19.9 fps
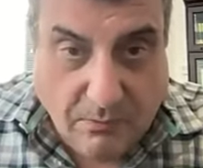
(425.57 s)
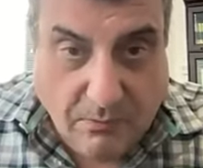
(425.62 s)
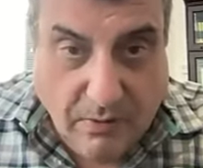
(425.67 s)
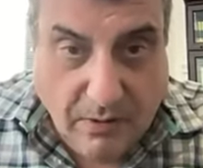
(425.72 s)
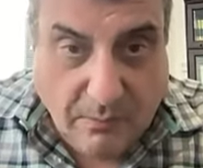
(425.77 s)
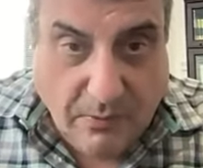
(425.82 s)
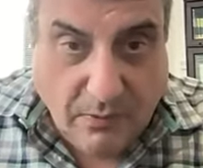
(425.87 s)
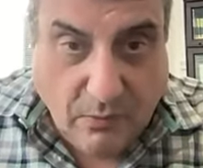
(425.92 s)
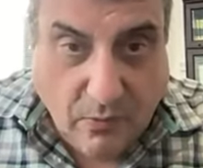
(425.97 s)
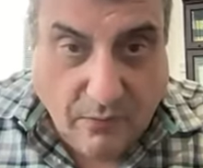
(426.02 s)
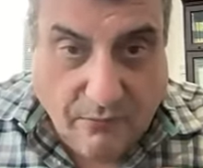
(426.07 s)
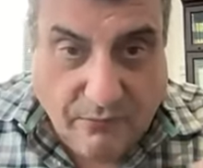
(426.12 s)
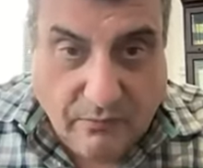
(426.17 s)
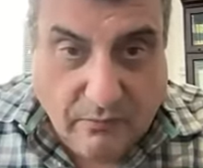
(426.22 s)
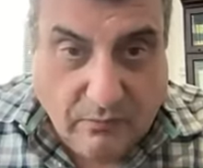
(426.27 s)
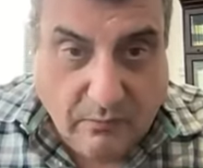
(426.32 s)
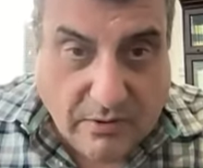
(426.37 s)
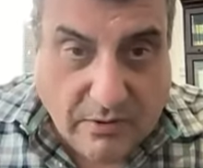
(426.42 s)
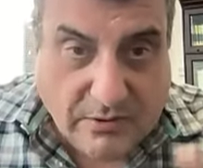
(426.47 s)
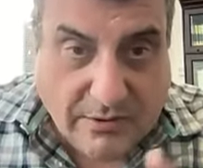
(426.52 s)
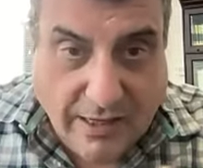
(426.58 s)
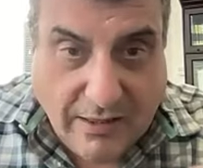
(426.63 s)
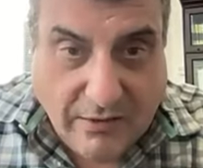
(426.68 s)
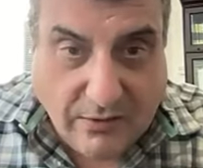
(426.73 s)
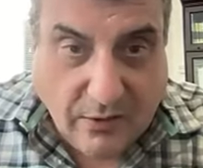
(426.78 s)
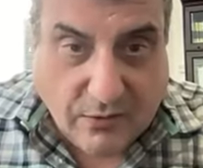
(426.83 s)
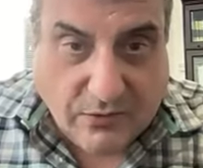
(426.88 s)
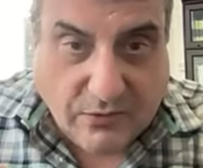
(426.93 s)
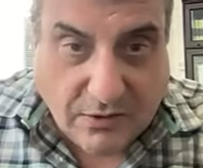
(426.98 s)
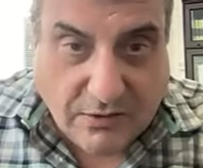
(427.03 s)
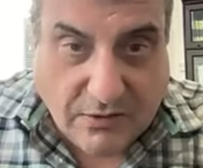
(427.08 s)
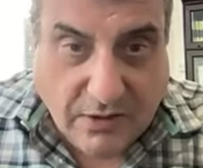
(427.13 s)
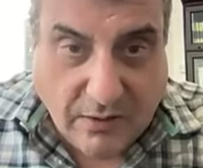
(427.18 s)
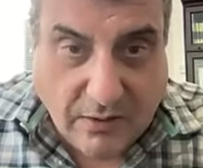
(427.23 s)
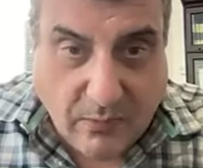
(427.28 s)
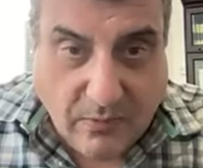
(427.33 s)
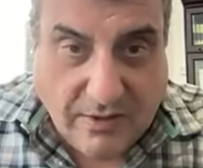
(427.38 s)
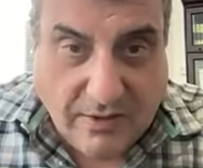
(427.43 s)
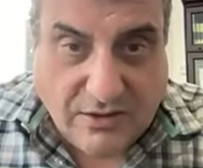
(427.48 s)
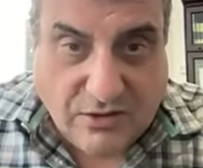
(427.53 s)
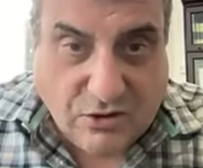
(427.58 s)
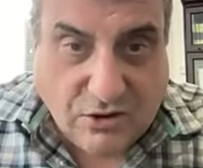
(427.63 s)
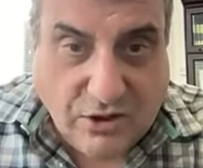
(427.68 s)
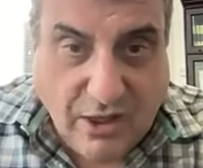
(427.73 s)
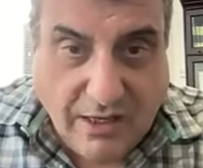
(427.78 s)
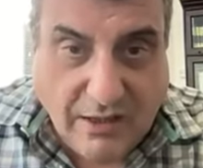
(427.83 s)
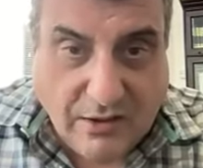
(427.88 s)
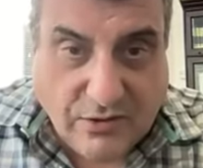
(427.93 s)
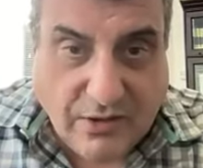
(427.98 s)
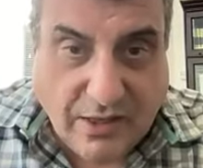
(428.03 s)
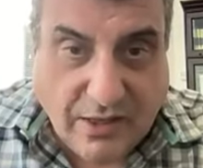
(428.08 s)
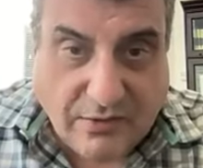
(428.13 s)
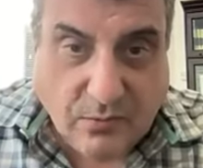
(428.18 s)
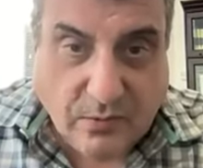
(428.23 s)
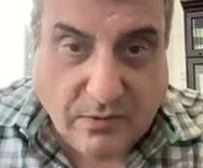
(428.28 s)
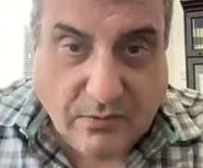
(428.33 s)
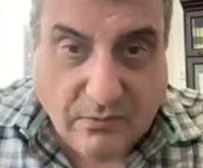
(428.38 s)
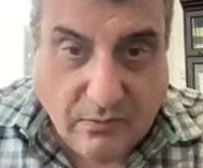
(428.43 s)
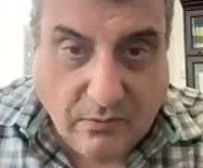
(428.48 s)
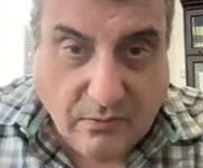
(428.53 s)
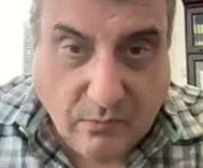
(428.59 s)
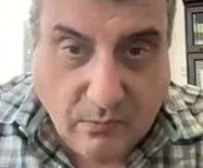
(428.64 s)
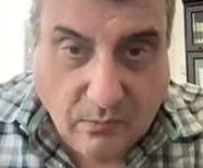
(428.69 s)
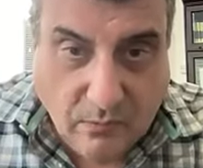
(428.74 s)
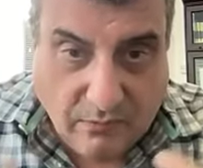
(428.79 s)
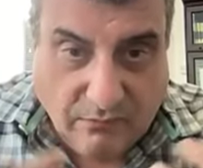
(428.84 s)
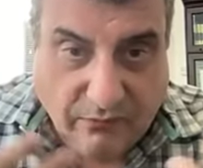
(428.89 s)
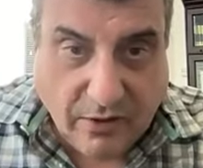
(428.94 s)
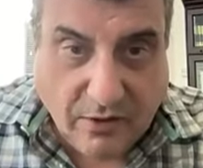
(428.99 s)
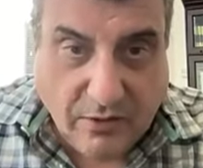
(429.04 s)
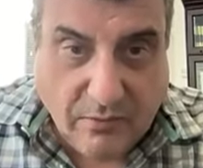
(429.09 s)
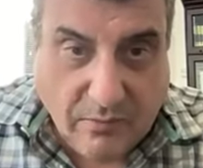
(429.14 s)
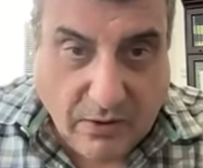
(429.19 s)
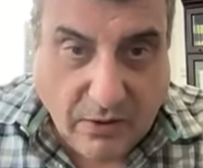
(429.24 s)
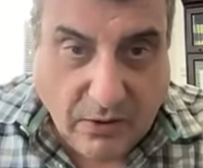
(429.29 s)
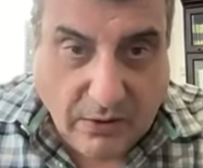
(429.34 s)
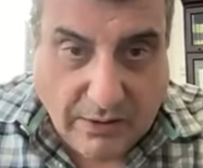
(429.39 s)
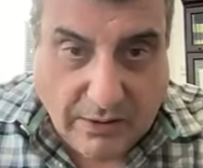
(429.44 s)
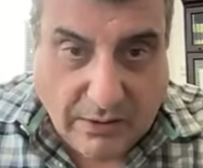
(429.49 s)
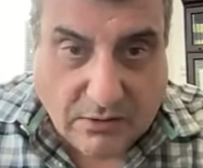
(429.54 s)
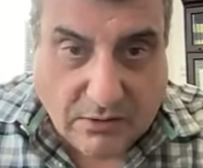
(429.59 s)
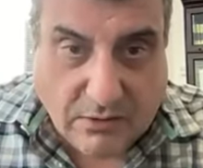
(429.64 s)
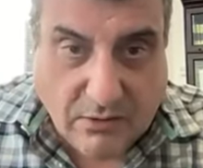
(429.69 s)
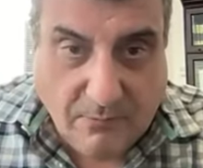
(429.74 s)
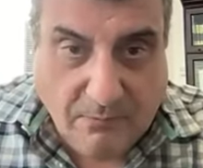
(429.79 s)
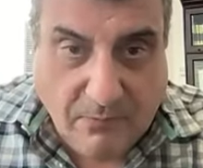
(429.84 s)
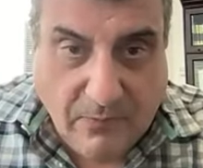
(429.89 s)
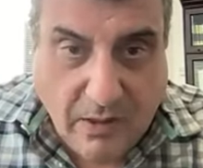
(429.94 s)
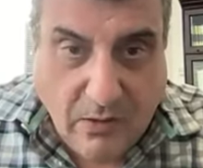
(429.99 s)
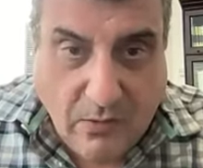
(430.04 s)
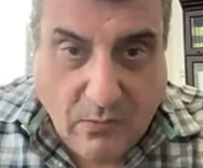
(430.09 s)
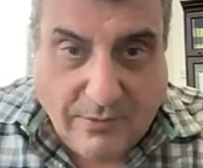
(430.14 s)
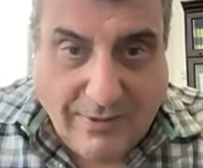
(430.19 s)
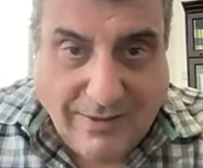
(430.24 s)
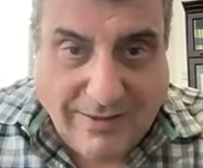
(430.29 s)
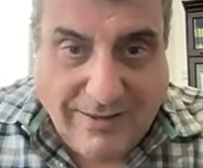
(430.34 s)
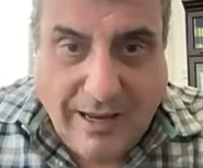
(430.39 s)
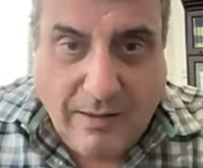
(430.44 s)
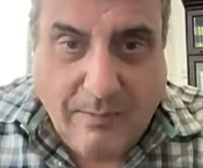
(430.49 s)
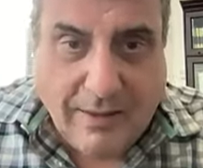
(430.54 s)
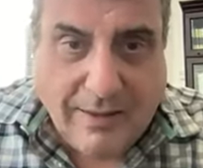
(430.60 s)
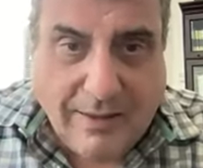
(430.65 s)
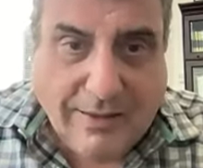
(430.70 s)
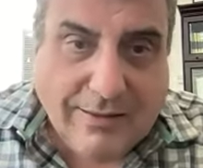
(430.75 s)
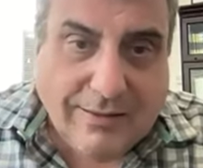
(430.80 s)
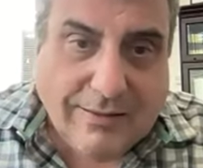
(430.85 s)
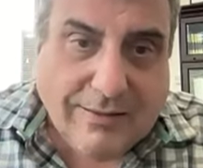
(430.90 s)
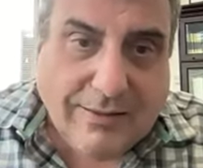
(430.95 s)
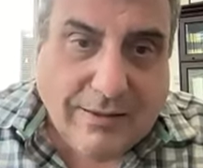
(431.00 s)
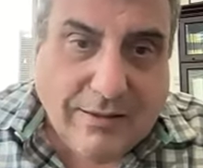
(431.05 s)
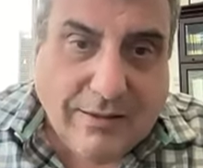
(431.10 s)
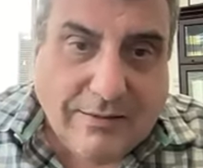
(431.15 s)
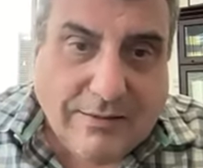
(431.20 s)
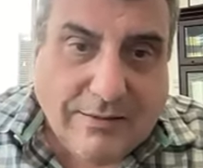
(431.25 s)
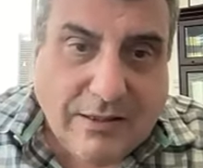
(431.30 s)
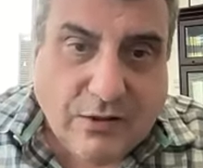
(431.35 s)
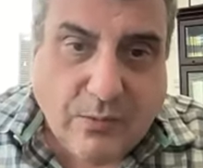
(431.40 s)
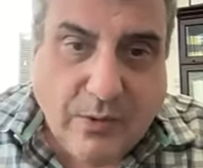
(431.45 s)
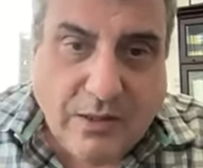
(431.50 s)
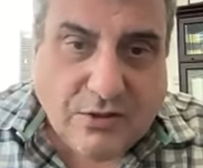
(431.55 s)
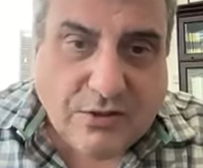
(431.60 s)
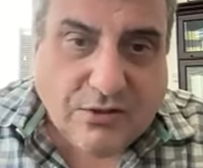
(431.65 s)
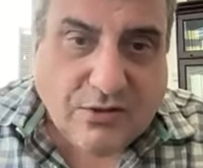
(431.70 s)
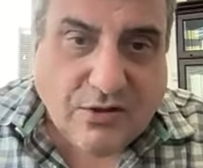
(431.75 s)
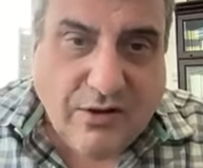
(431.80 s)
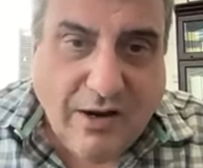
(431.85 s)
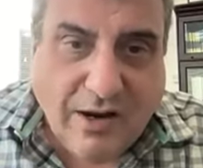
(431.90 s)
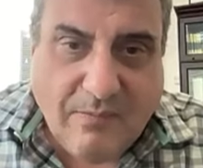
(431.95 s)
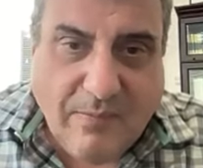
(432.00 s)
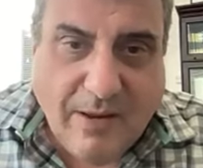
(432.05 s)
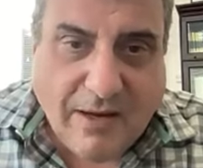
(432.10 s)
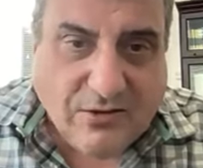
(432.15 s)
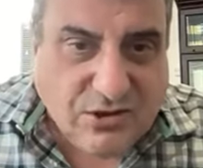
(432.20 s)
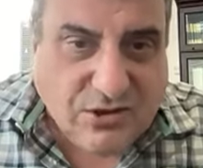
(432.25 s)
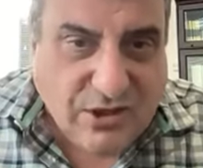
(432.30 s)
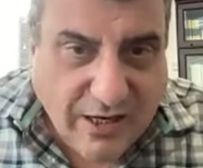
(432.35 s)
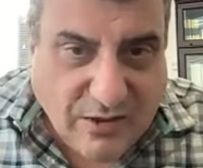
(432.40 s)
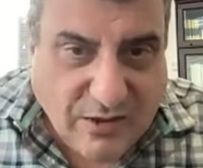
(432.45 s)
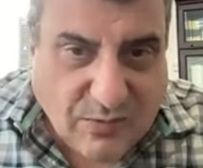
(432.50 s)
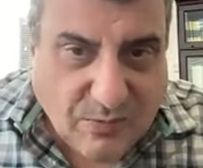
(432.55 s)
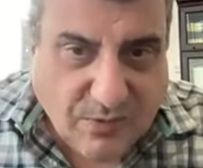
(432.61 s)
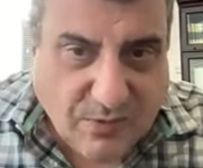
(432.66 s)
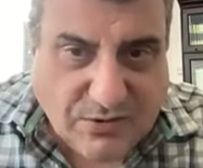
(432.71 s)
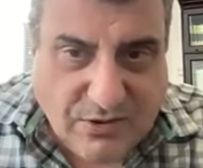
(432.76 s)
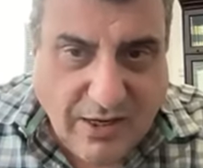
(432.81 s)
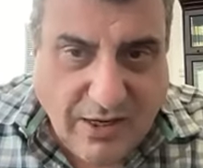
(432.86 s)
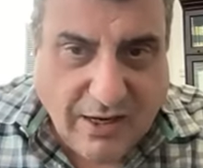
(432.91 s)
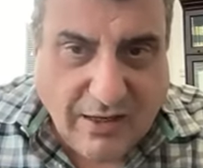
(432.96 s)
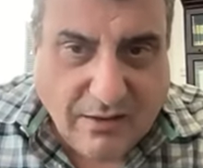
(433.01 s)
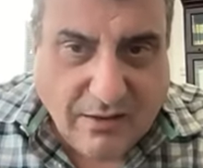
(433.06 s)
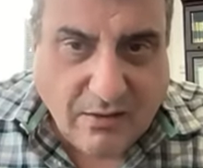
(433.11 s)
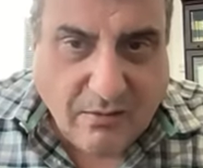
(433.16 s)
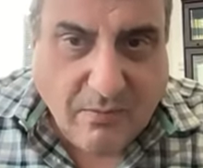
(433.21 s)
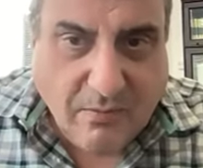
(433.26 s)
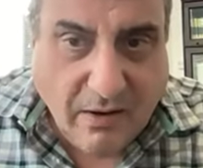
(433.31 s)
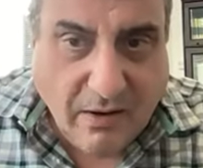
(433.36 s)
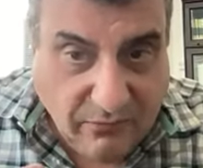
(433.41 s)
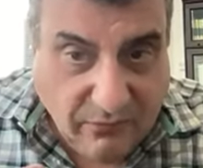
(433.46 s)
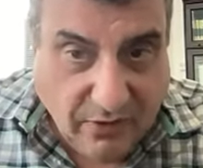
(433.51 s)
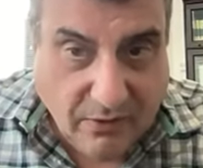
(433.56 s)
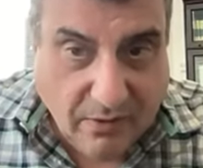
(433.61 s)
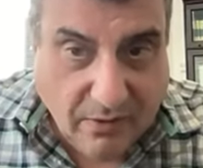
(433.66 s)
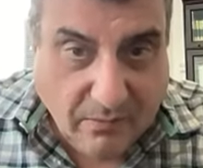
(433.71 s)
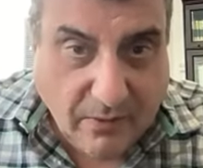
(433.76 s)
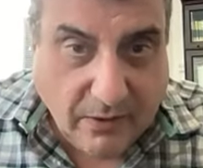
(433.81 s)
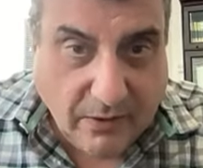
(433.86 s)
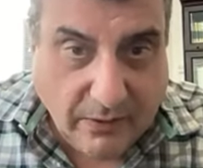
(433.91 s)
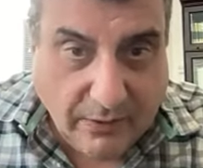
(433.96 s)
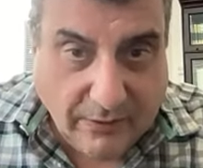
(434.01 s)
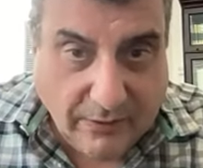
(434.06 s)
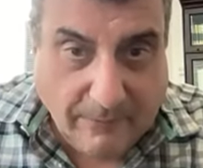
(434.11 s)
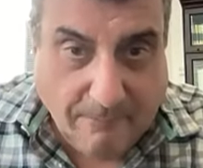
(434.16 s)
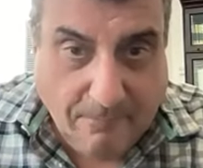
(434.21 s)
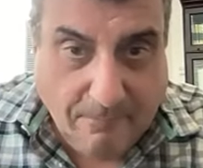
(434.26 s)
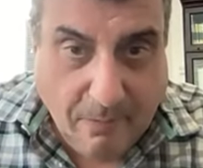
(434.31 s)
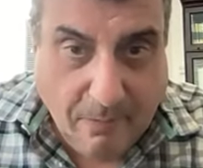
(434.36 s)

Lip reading: People often mistake those things. They think when things change, that's what variability is. Dynamic situations are not about change per se. They're about variability.